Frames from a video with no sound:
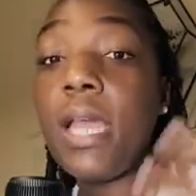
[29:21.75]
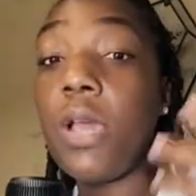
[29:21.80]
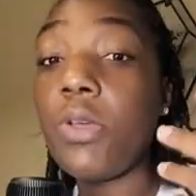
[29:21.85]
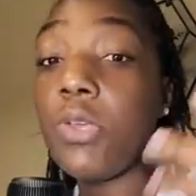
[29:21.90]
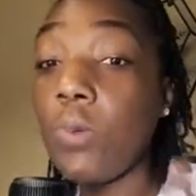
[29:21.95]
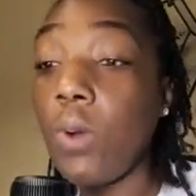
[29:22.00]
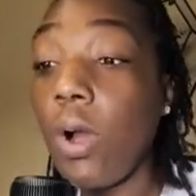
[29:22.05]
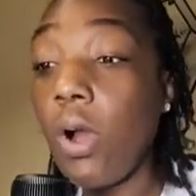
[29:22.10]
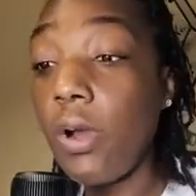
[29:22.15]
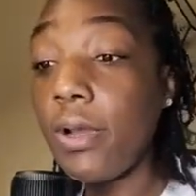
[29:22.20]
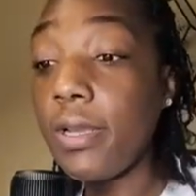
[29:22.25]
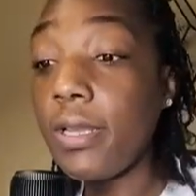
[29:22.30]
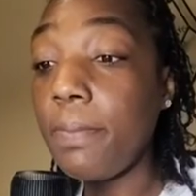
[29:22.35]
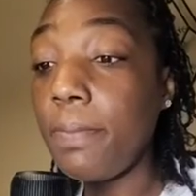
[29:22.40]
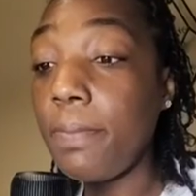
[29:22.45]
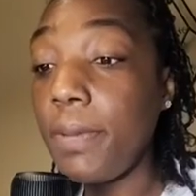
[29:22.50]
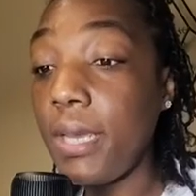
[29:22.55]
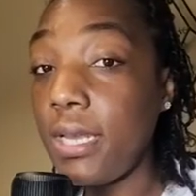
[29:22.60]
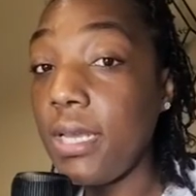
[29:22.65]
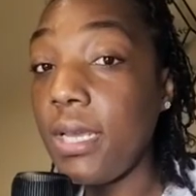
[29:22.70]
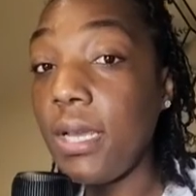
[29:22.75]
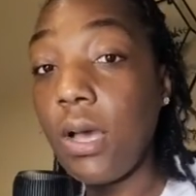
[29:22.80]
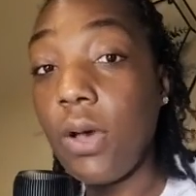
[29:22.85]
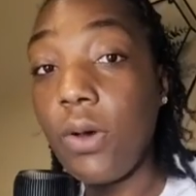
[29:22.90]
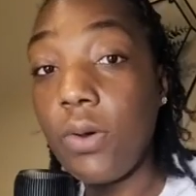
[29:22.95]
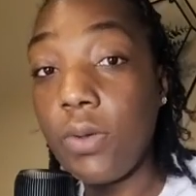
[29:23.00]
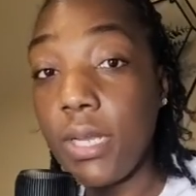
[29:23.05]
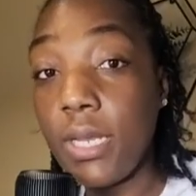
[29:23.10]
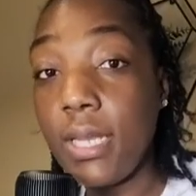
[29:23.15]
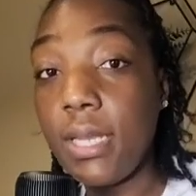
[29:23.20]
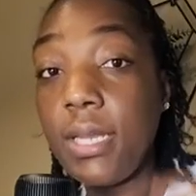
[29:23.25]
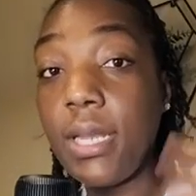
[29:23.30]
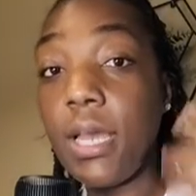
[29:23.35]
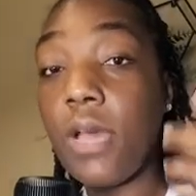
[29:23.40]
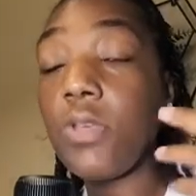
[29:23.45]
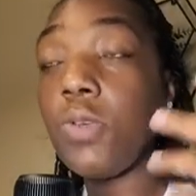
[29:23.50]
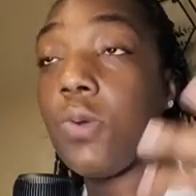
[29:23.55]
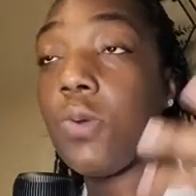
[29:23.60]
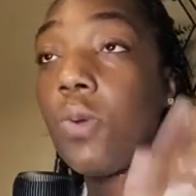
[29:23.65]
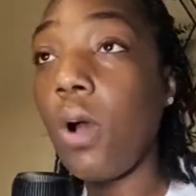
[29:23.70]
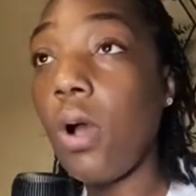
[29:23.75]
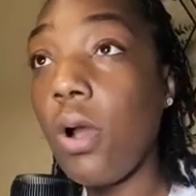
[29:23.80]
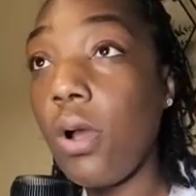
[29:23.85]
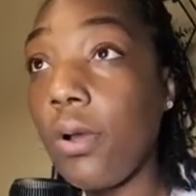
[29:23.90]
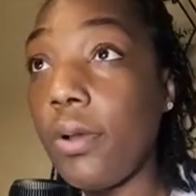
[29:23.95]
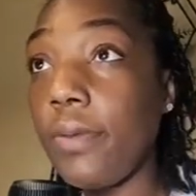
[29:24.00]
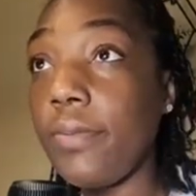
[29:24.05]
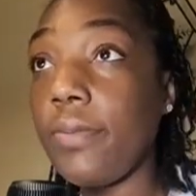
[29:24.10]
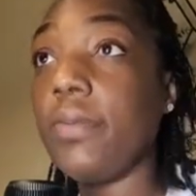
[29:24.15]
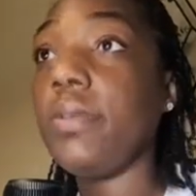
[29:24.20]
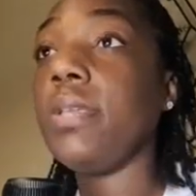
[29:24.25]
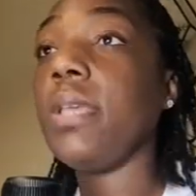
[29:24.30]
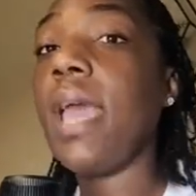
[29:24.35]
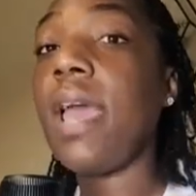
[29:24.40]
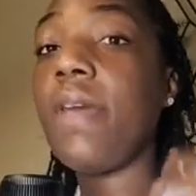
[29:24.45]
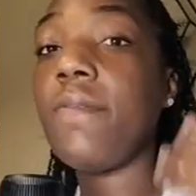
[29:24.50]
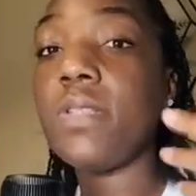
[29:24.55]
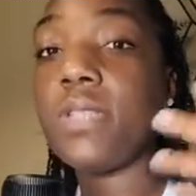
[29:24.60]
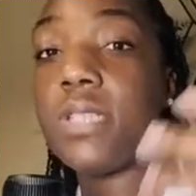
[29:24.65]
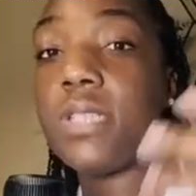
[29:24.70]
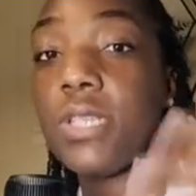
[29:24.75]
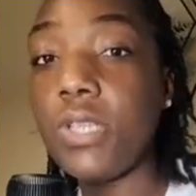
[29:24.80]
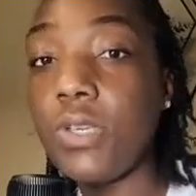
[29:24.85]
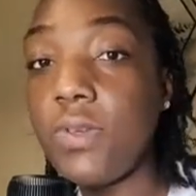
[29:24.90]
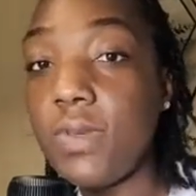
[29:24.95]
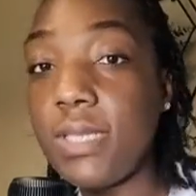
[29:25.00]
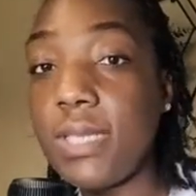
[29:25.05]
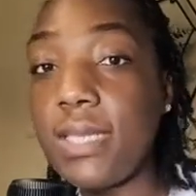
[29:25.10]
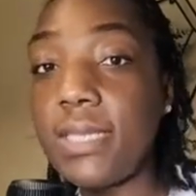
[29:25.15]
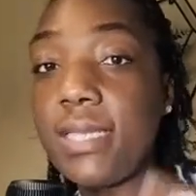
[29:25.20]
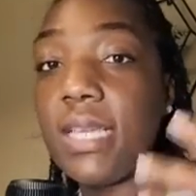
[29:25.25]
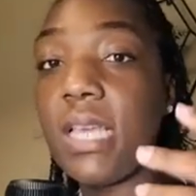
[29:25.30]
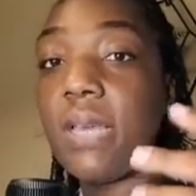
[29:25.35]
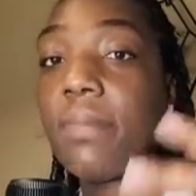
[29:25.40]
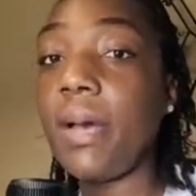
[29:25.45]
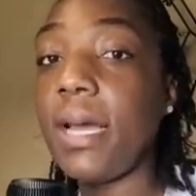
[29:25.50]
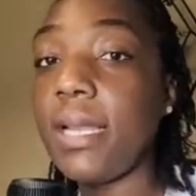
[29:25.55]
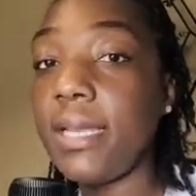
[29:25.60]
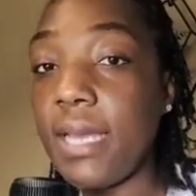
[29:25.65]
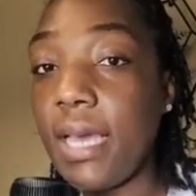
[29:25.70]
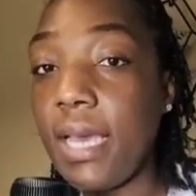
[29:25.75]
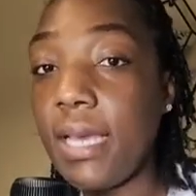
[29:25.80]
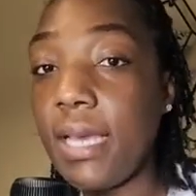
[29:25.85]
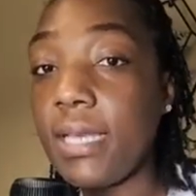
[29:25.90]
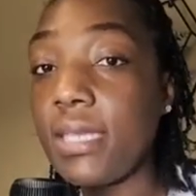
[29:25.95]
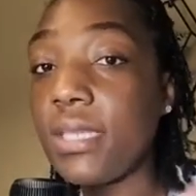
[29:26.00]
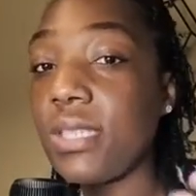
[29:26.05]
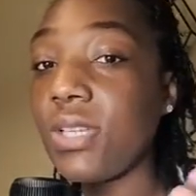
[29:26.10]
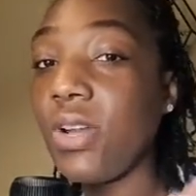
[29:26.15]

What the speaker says: Now you are depending on it. Now you are having to use this day by day.